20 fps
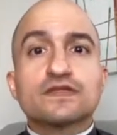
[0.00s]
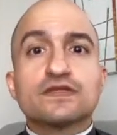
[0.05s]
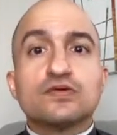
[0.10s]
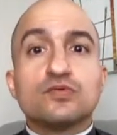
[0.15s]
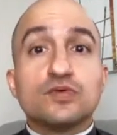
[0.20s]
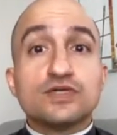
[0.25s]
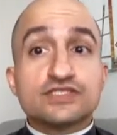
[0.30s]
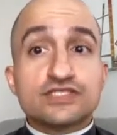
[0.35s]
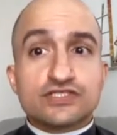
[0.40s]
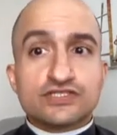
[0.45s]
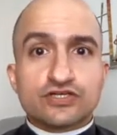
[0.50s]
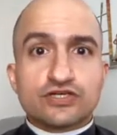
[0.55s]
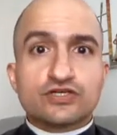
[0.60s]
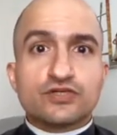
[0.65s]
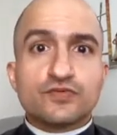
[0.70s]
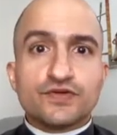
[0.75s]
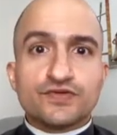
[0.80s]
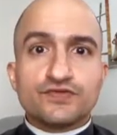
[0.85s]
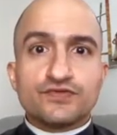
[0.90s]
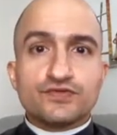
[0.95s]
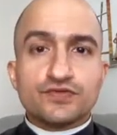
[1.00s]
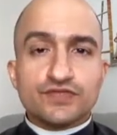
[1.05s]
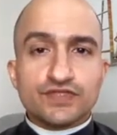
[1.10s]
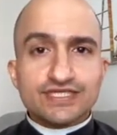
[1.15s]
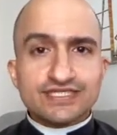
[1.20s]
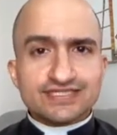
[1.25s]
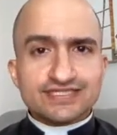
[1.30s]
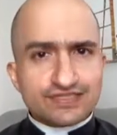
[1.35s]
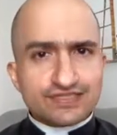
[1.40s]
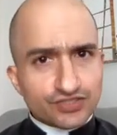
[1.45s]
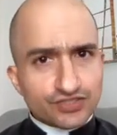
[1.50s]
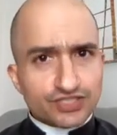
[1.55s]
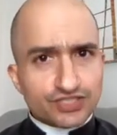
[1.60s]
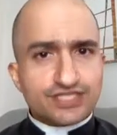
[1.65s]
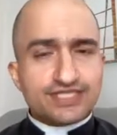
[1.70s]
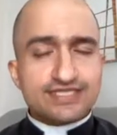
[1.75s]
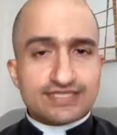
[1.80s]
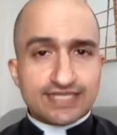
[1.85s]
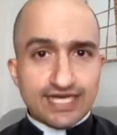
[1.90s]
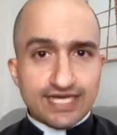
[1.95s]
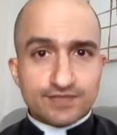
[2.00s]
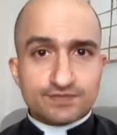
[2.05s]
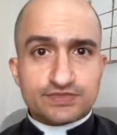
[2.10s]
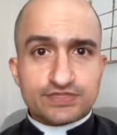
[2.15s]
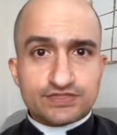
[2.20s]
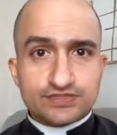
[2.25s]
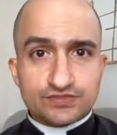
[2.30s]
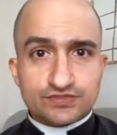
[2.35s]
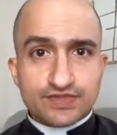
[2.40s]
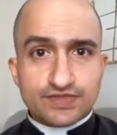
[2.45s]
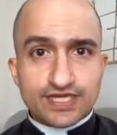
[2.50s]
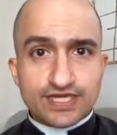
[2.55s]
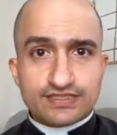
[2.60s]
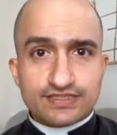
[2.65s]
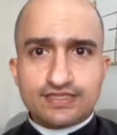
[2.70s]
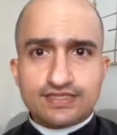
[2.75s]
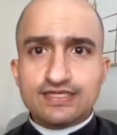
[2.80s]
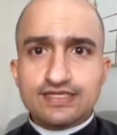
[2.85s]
wants to start going through the list, and they're going to need time to do that.